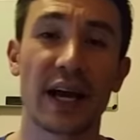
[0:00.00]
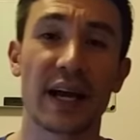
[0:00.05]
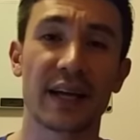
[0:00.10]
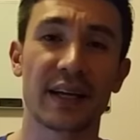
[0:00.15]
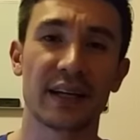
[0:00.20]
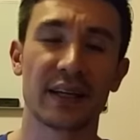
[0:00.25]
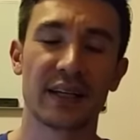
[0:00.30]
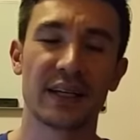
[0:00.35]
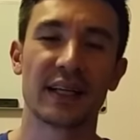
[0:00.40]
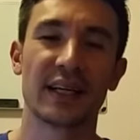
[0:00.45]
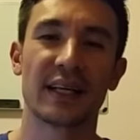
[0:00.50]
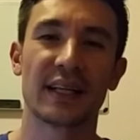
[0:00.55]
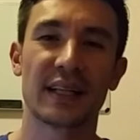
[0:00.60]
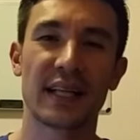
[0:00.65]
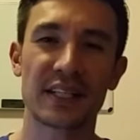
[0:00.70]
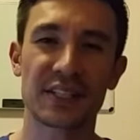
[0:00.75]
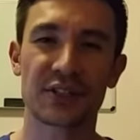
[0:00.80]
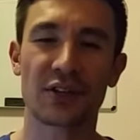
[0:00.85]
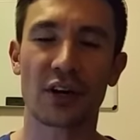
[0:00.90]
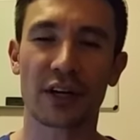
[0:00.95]
Okay,
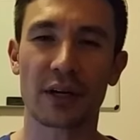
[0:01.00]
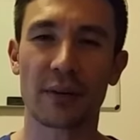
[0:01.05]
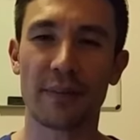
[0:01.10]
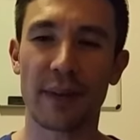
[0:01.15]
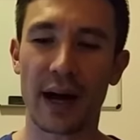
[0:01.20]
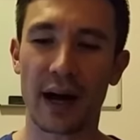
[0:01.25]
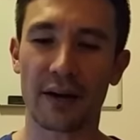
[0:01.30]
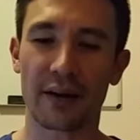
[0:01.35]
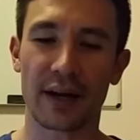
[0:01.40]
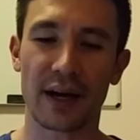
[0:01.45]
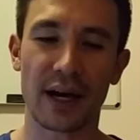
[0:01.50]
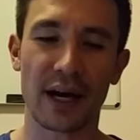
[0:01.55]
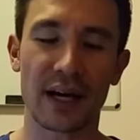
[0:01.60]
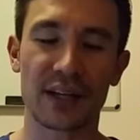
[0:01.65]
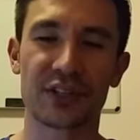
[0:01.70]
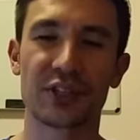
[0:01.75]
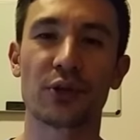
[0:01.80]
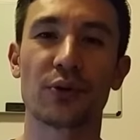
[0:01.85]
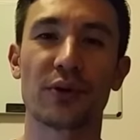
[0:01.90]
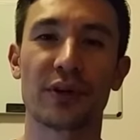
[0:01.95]
Let's talk
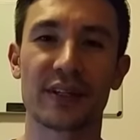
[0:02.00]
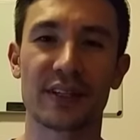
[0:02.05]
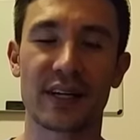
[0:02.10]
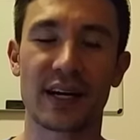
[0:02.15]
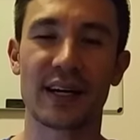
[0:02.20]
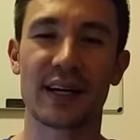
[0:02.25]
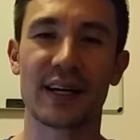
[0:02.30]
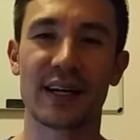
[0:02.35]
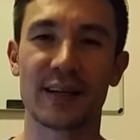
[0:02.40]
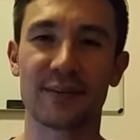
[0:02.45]
about doing